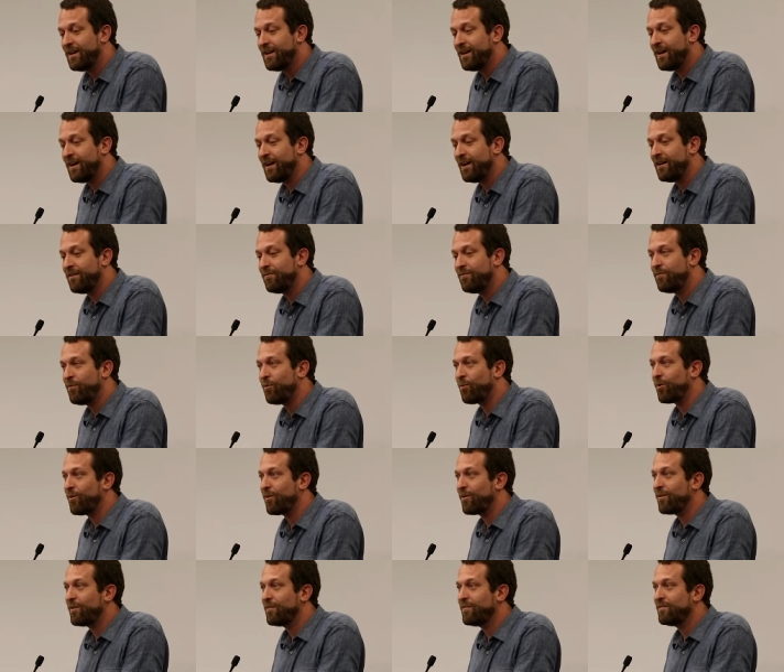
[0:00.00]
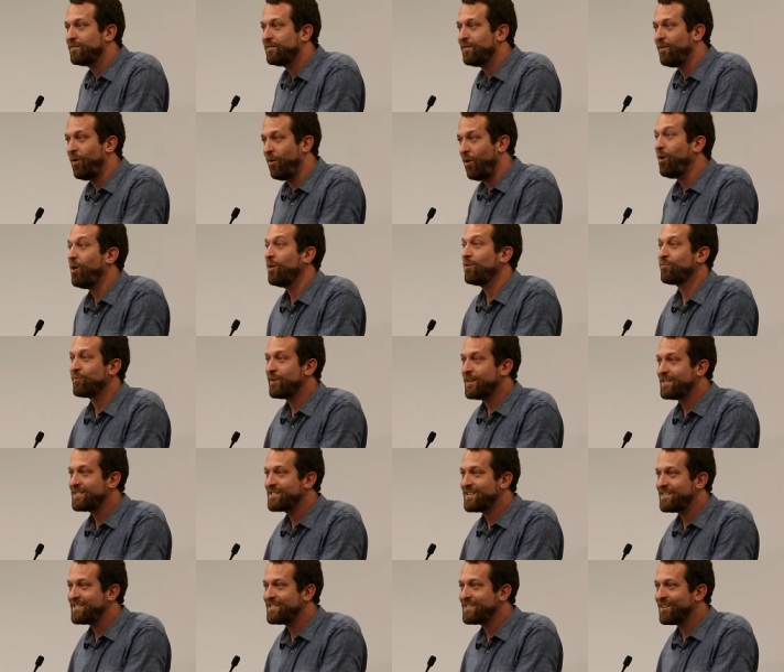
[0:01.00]
uh, for all
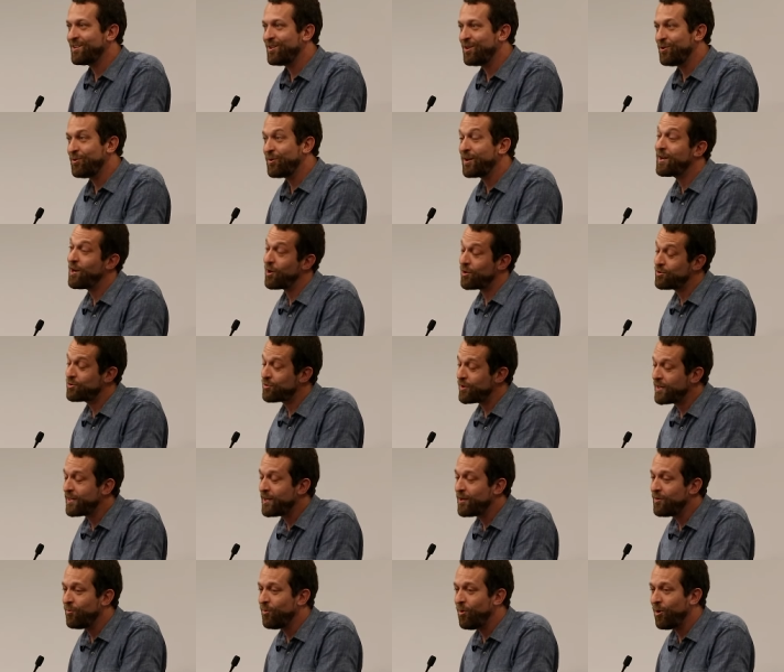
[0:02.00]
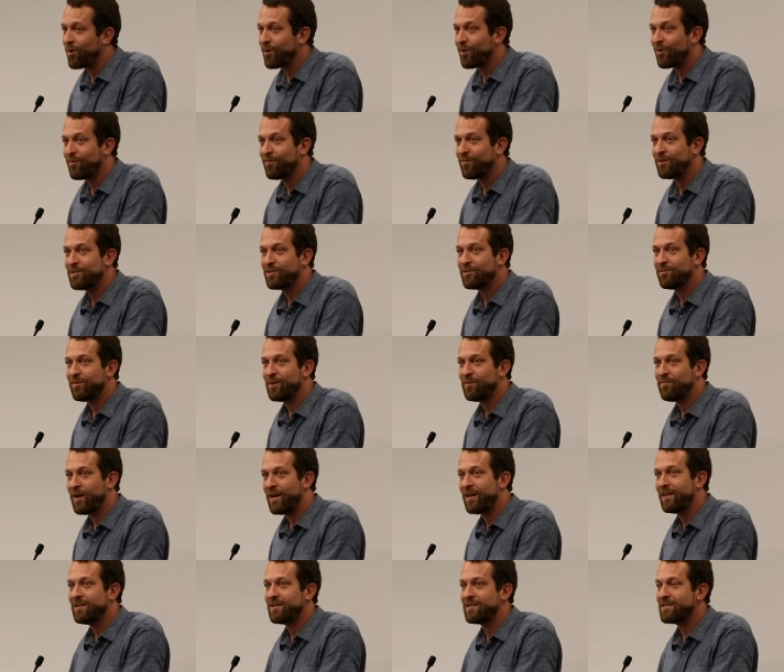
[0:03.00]
reasons, including our drinking water, which we
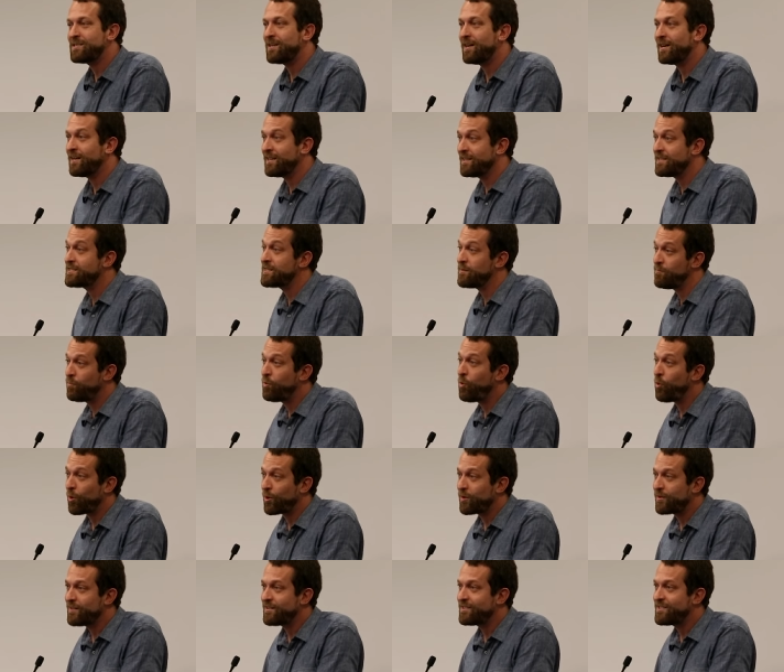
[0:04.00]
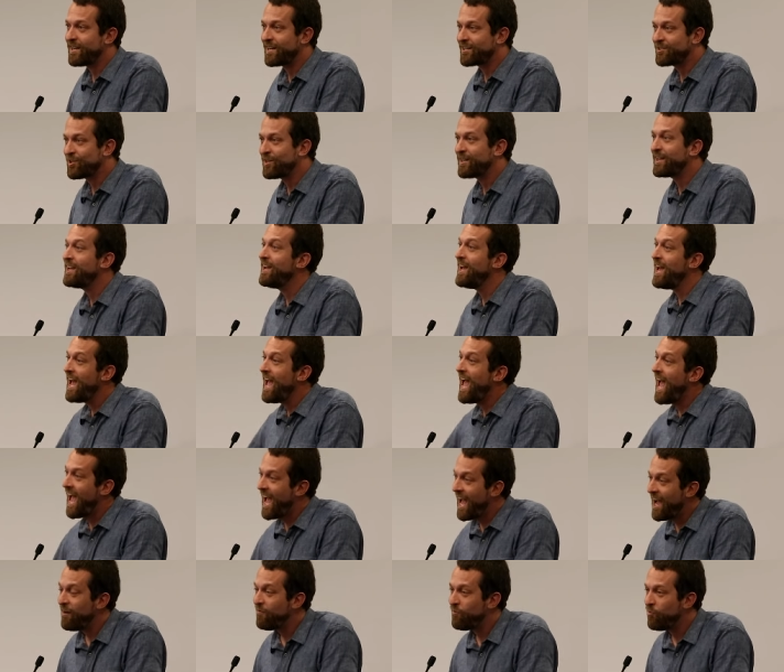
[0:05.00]
may decide is important to actually
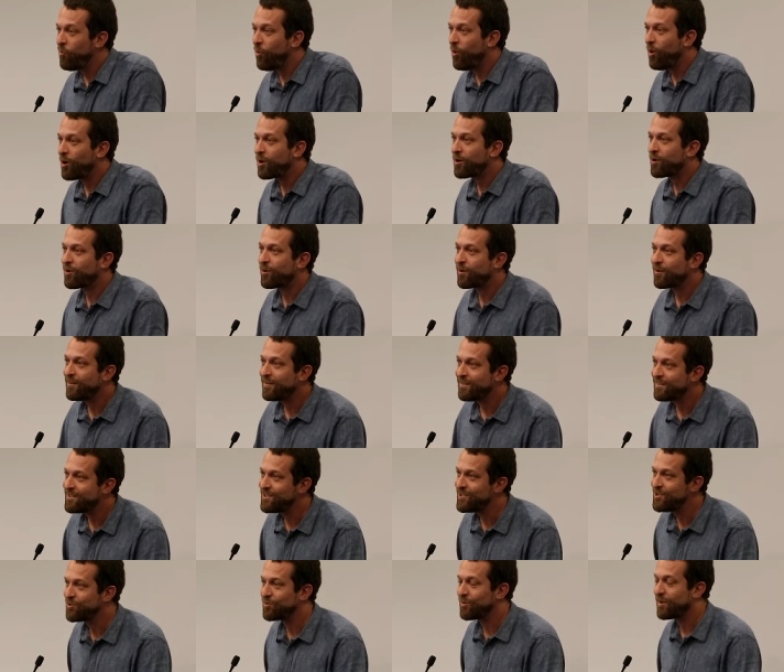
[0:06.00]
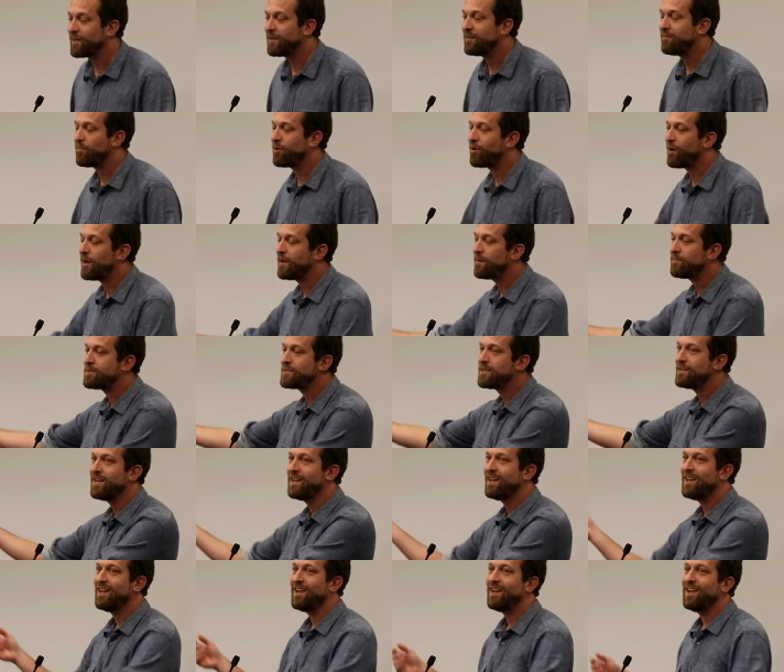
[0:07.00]
have water to drink, perhaps.
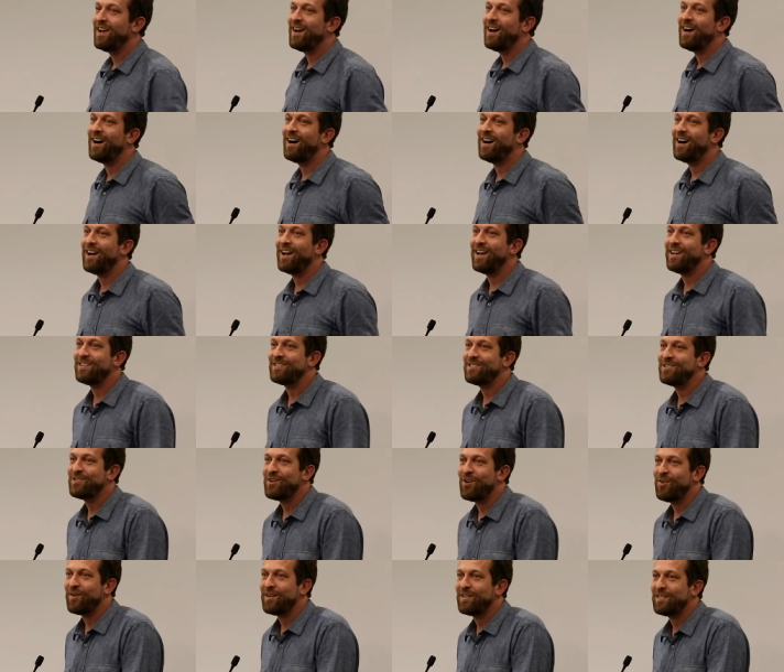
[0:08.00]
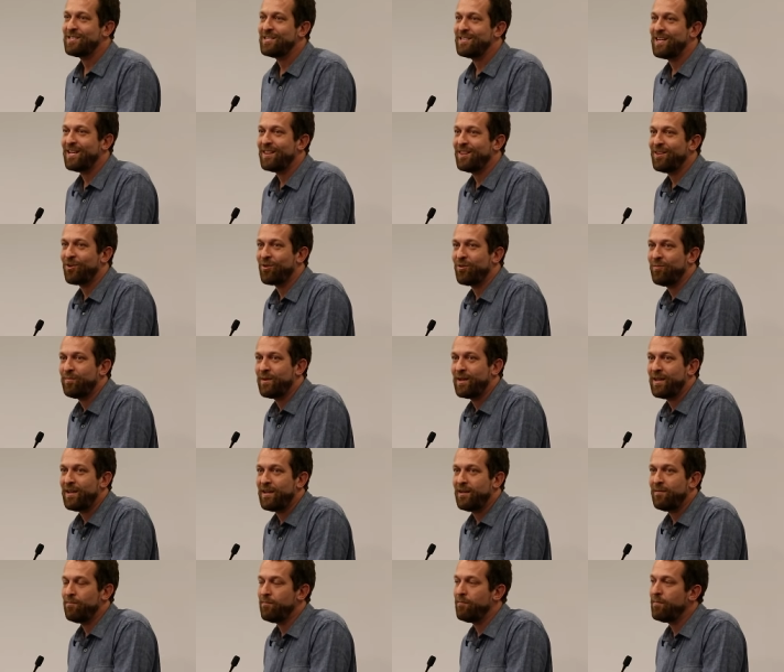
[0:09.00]
Uh, and so instead, there will
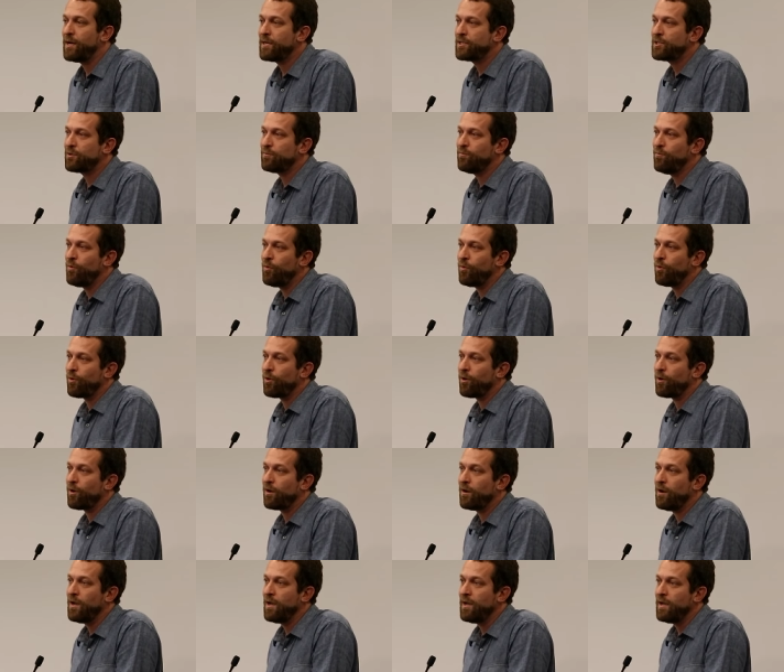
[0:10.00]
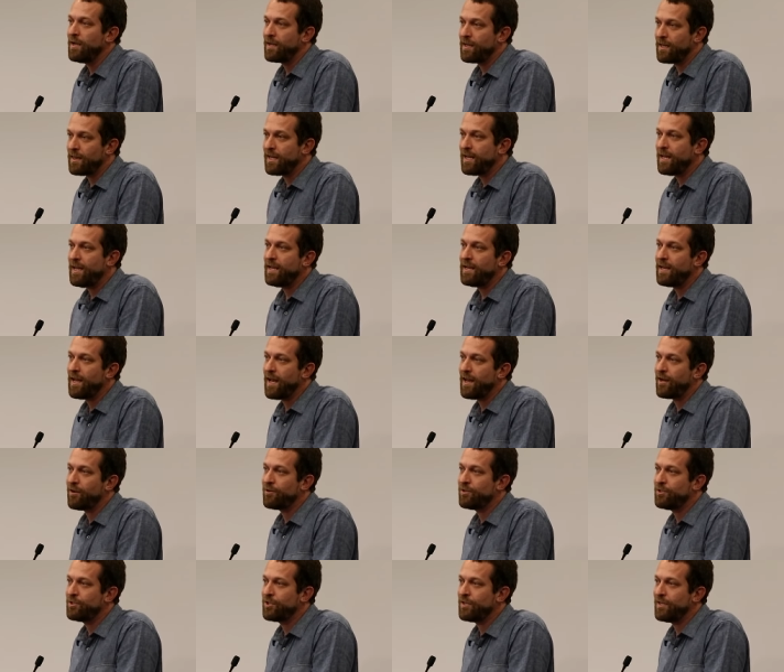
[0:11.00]
be much more clean
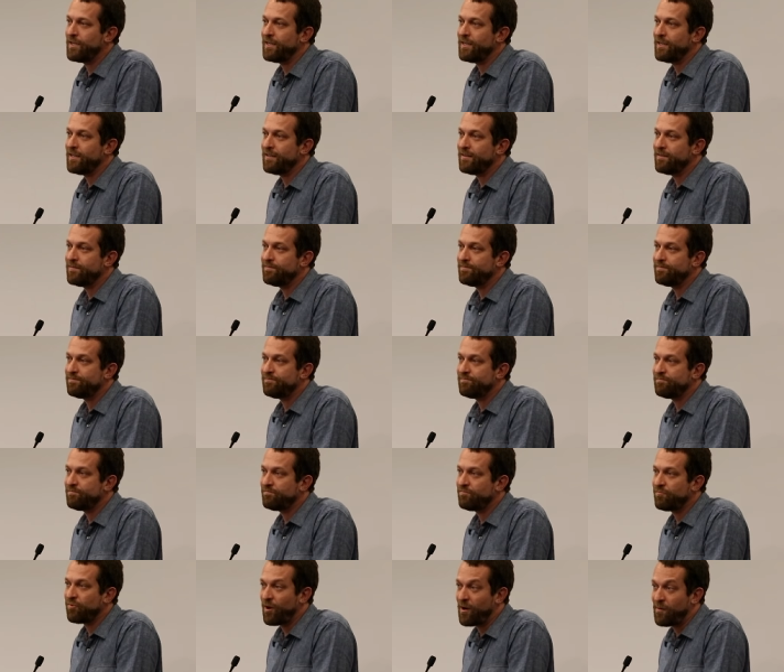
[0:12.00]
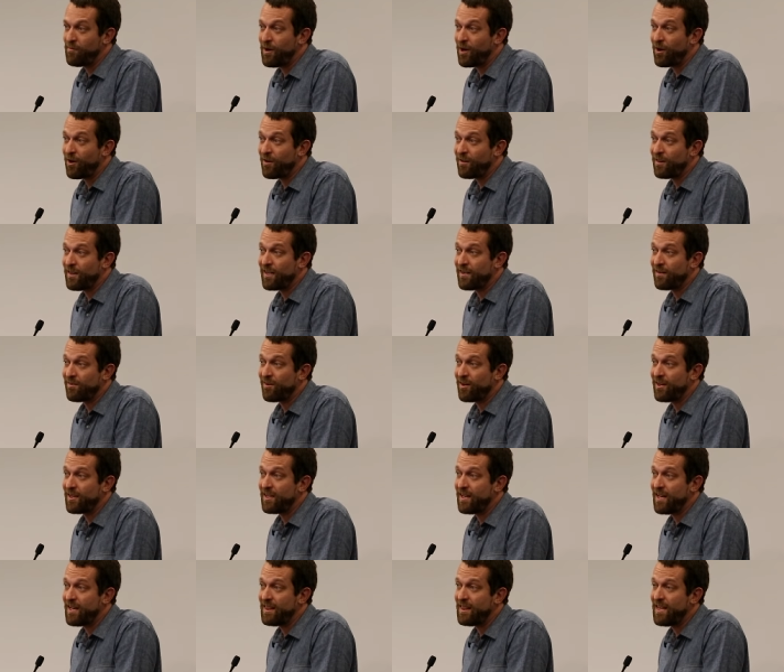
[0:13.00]
energy primarily,
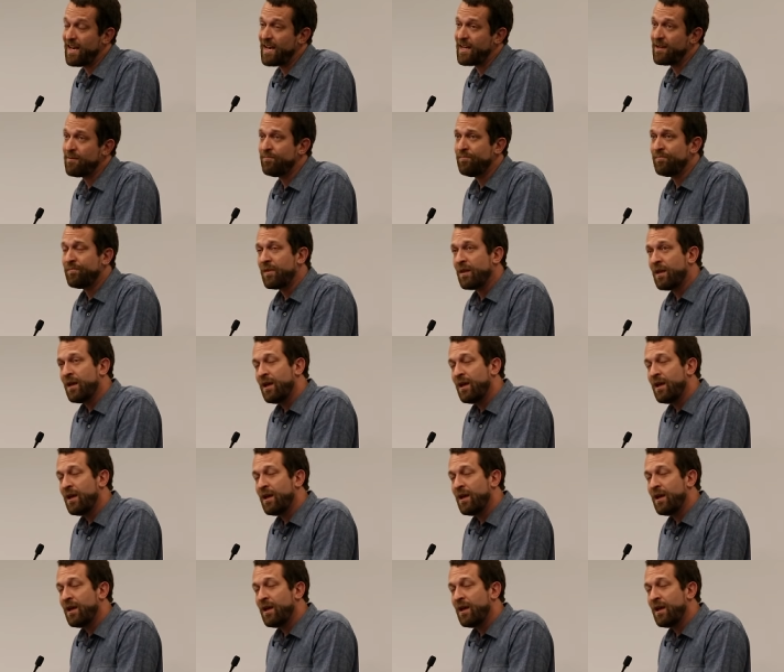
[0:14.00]
right? And that,